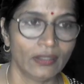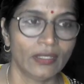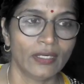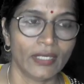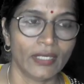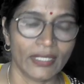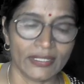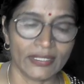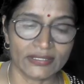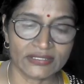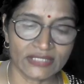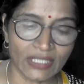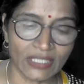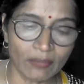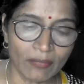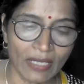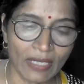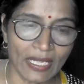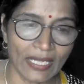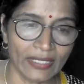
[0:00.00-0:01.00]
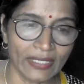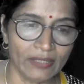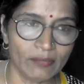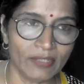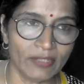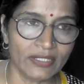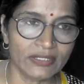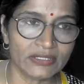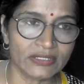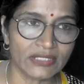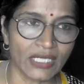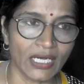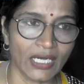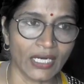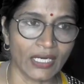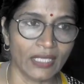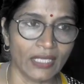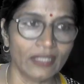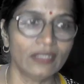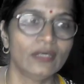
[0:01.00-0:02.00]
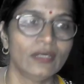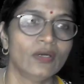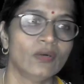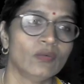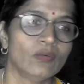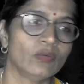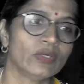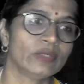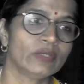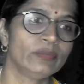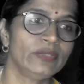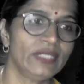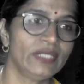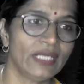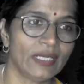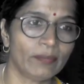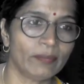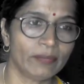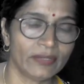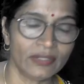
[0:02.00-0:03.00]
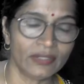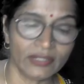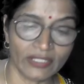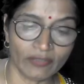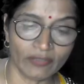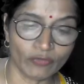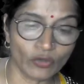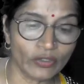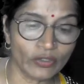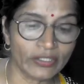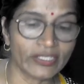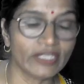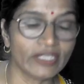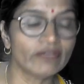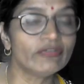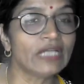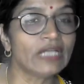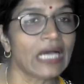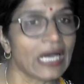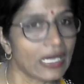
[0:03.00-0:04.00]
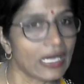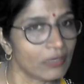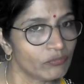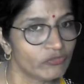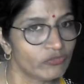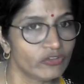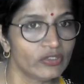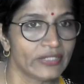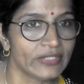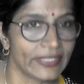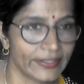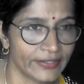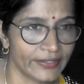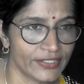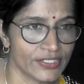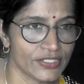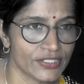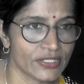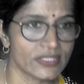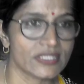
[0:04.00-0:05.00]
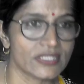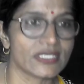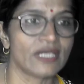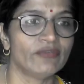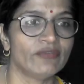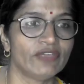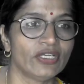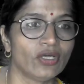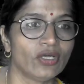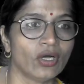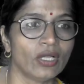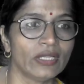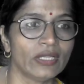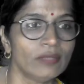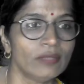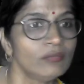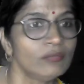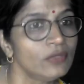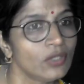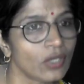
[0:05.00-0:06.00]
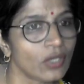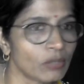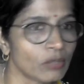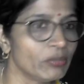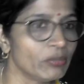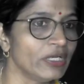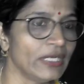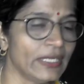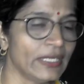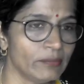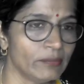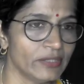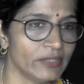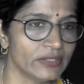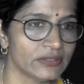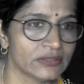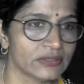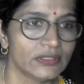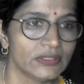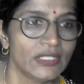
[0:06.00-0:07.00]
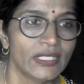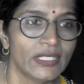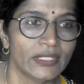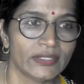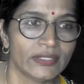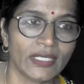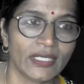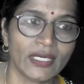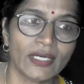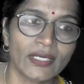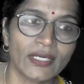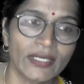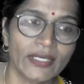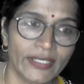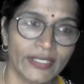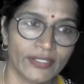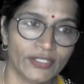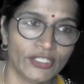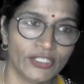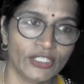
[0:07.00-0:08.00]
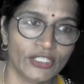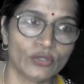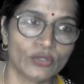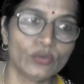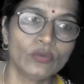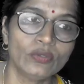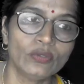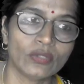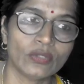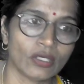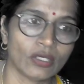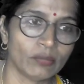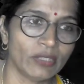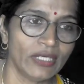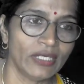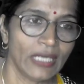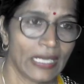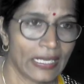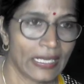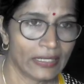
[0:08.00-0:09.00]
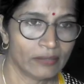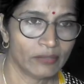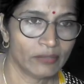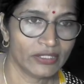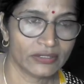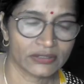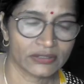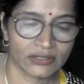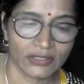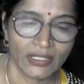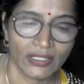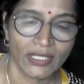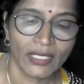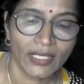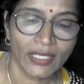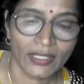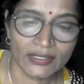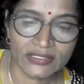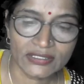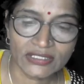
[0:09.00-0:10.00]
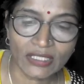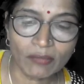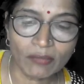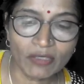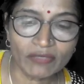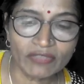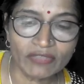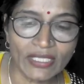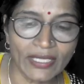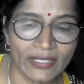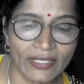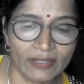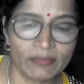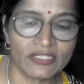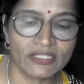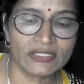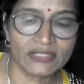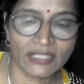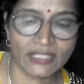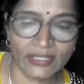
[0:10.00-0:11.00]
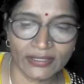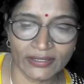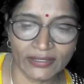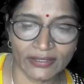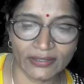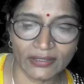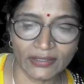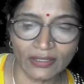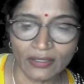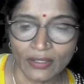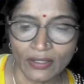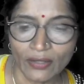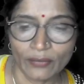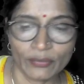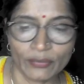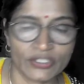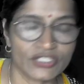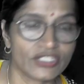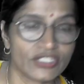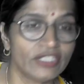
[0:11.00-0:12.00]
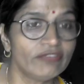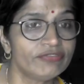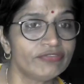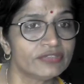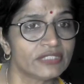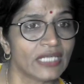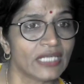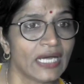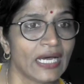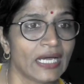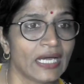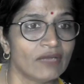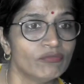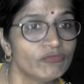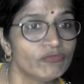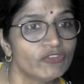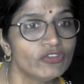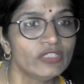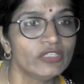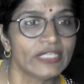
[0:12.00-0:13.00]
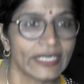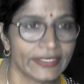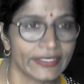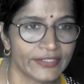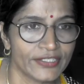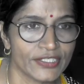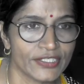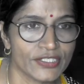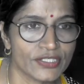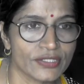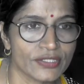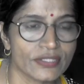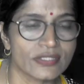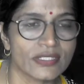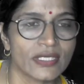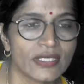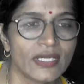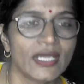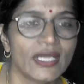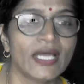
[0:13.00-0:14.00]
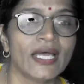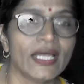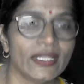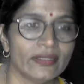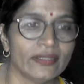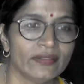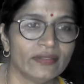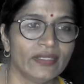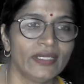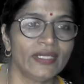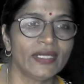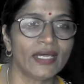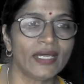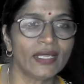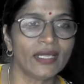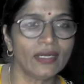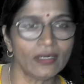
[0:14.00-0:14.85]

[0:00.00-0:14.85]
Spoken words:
and some elements are, what will happen, they won't give the harmful radiations, and we call them normal elements. There are 82 normal elements, and some of the elements are there which gives harmful radiations, and they are